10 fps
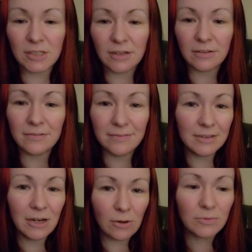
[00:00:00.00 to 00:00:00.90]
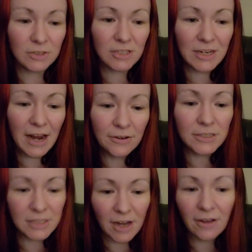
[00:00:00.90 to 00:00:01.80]
like a you know there's an
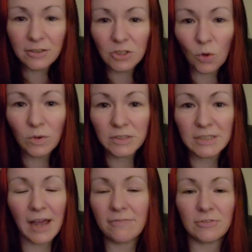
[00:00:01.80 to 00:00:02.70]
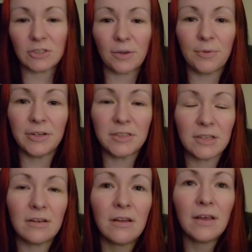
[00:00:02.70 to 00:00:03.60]
inherent tug towards that for some
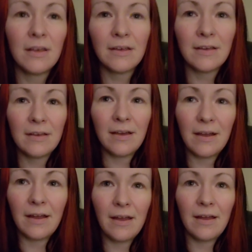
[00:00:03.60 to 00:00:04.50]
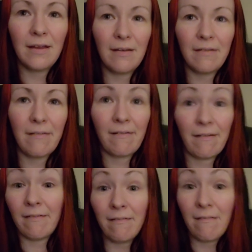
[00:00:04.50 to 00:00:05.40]
reason um, I
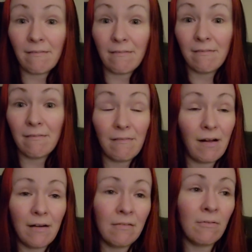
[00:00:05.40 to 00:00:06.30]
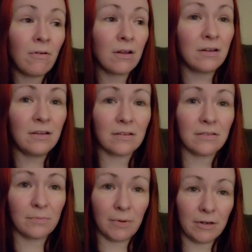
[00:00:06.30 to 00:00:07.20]
don't know. I don't know what it
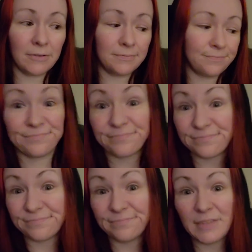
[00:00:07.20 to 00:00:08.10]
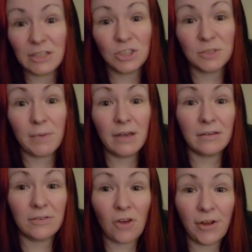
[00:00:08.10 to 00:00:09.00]
is, but that's just my
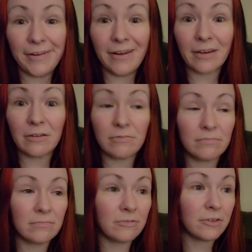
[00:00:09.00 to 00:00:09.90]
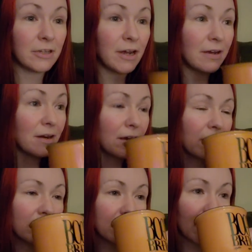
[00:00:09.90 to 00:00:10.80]
thought nugget for the night, I guess.